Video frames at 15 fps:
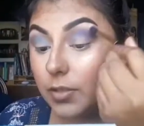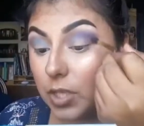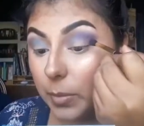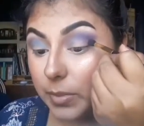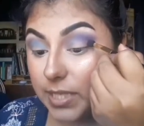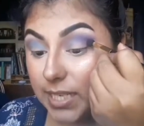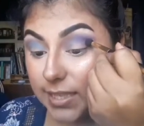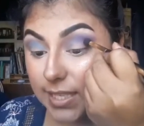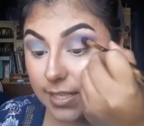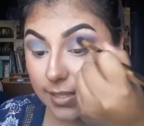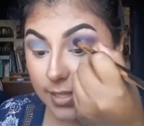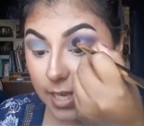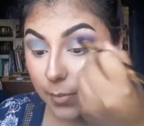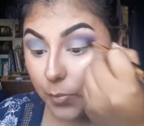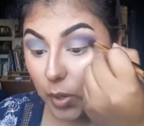So I'm going to take that
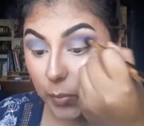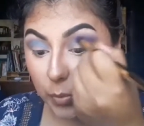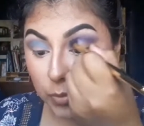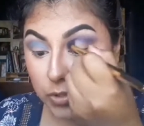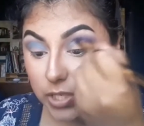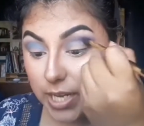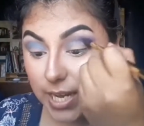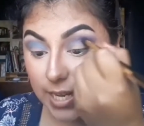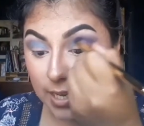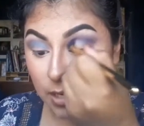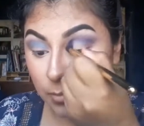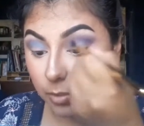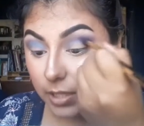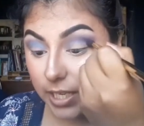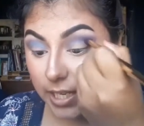same purple shade
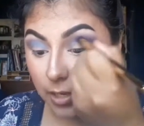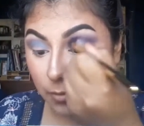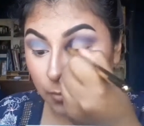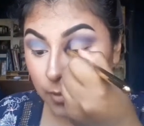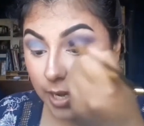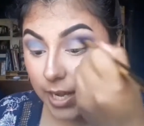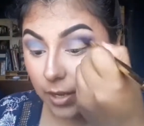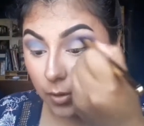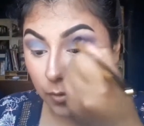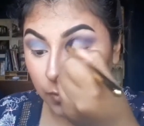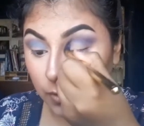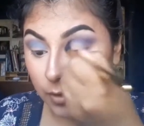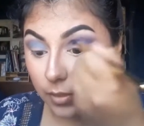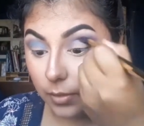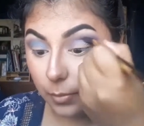and apply it right
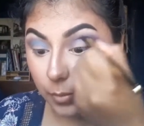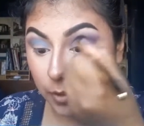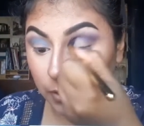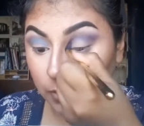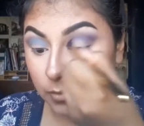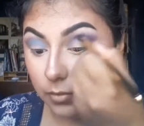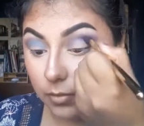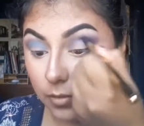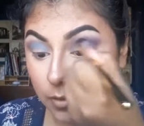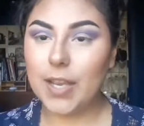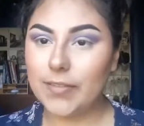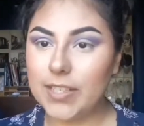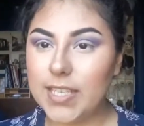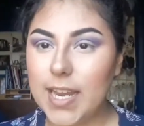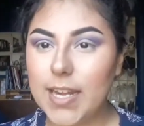over the blue.
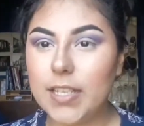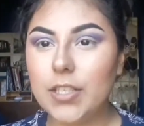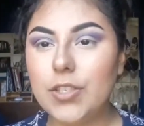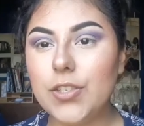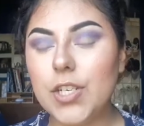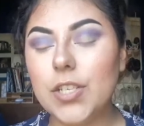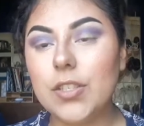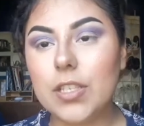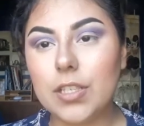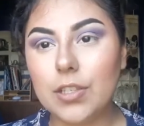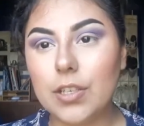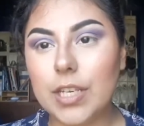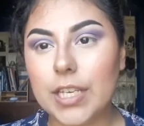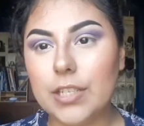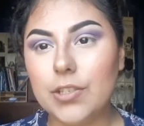I've decided to turn this
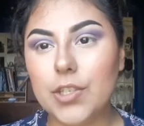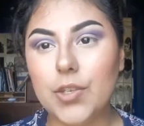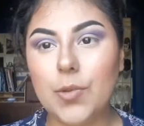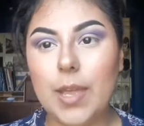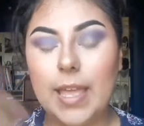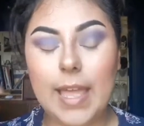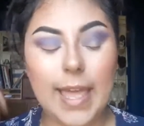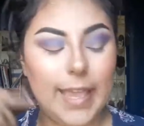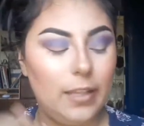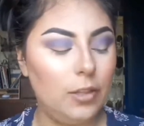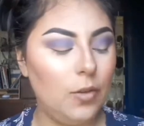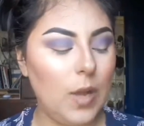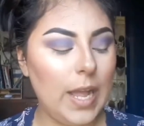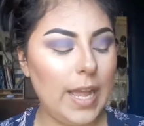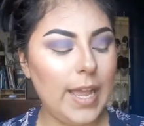look into a
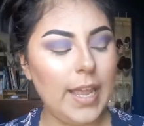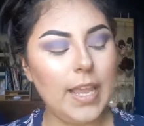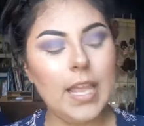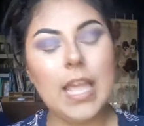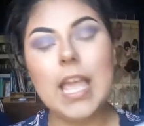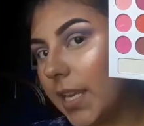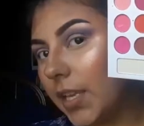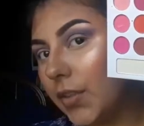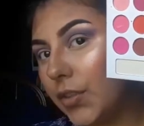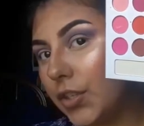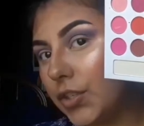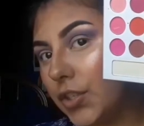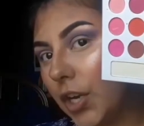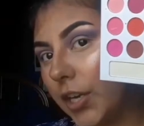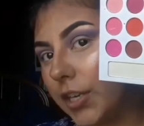halo eye, taking the
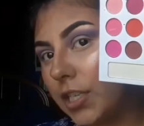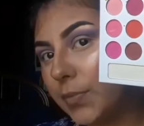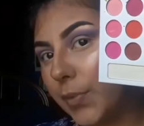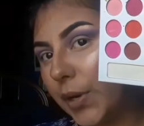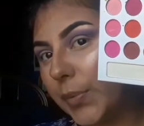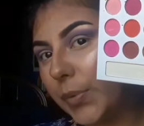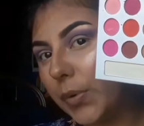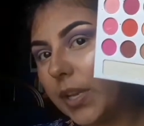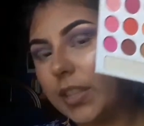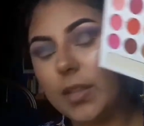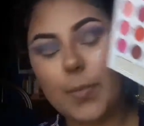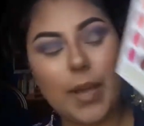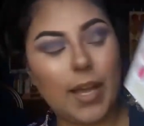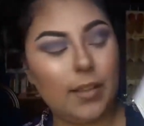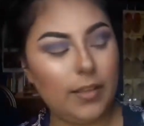darkest purple in the
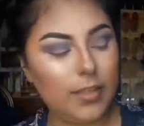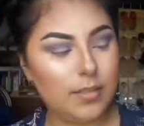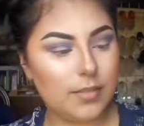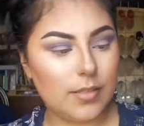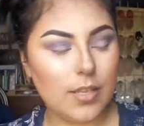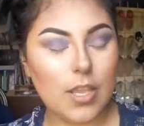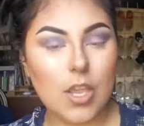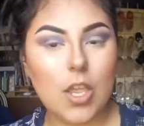palette,